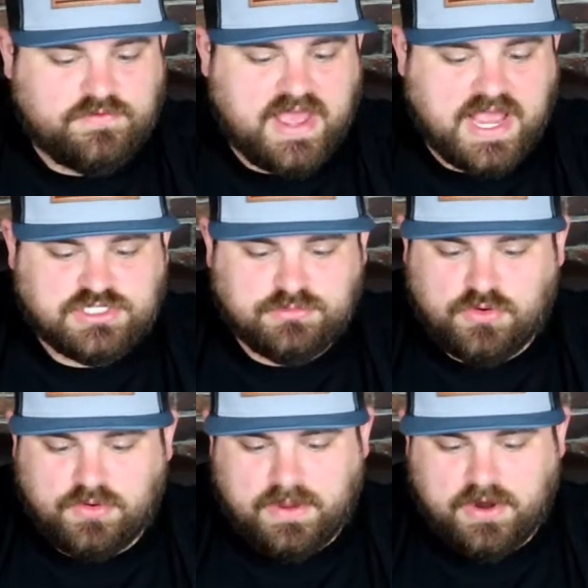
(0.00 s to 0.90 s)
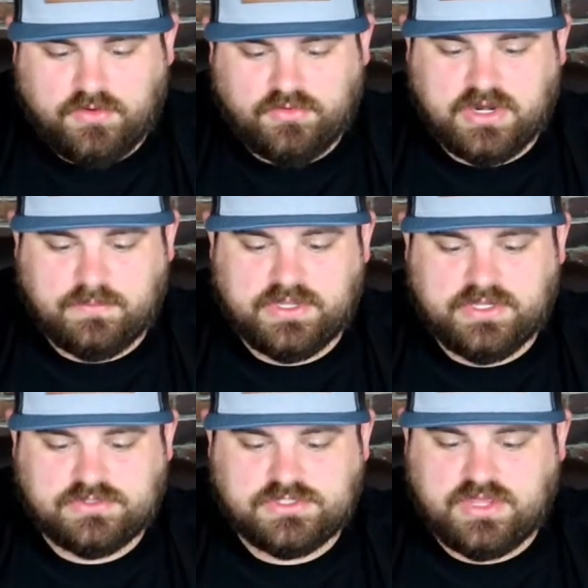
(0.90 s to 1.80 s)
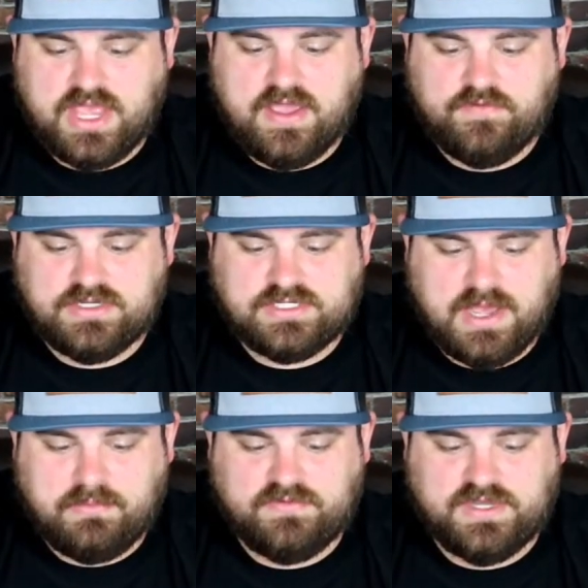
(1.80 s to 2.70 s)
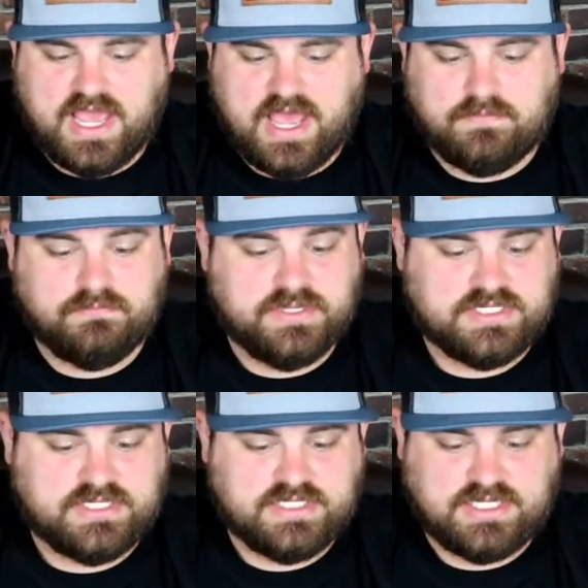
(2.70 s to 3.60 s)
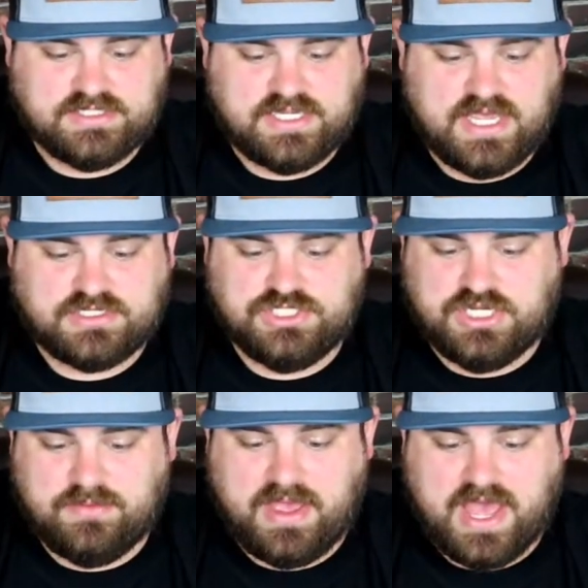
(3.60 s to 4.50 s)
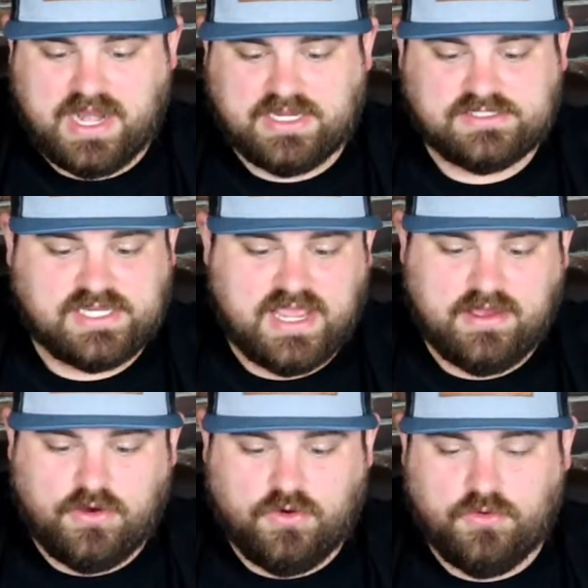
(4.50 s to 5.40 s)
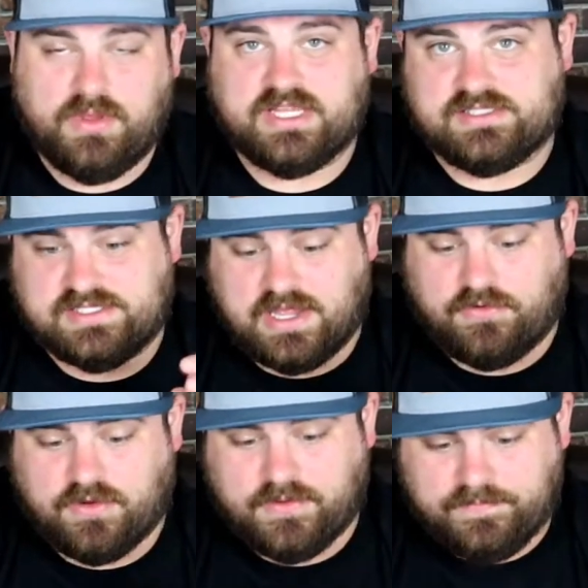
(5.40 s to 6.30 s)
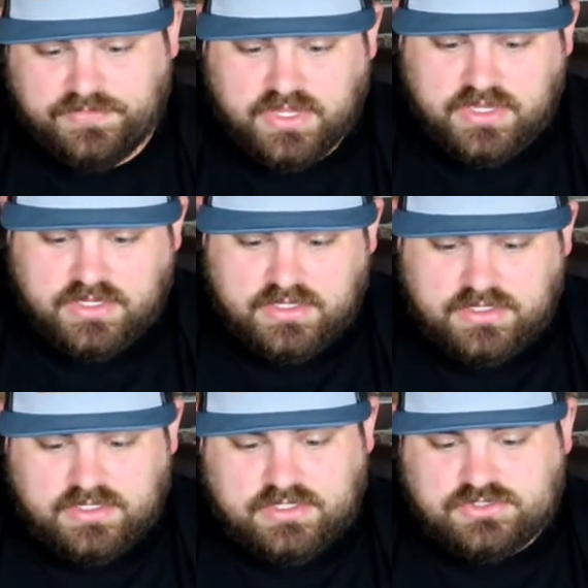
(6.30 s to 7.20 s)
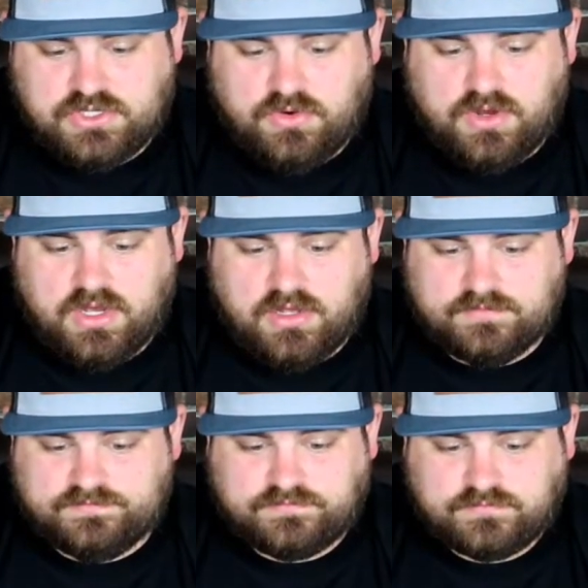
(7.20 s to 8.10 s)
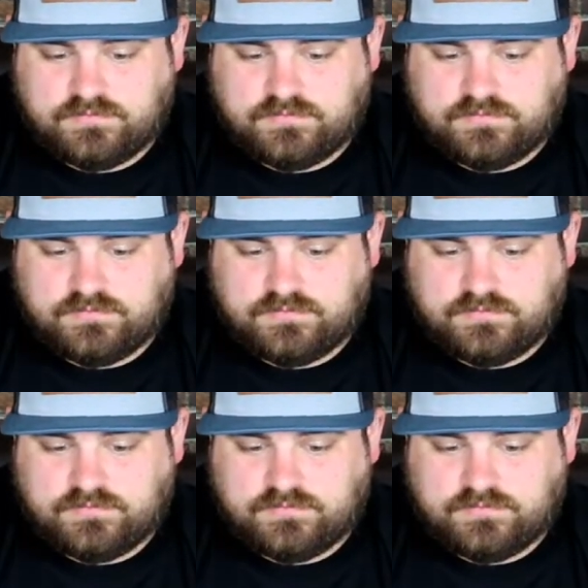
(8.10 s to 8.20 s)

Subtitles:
fashionable apparel that appeals to every type of dad, business execs, gym addicts, stay at home, etc. So,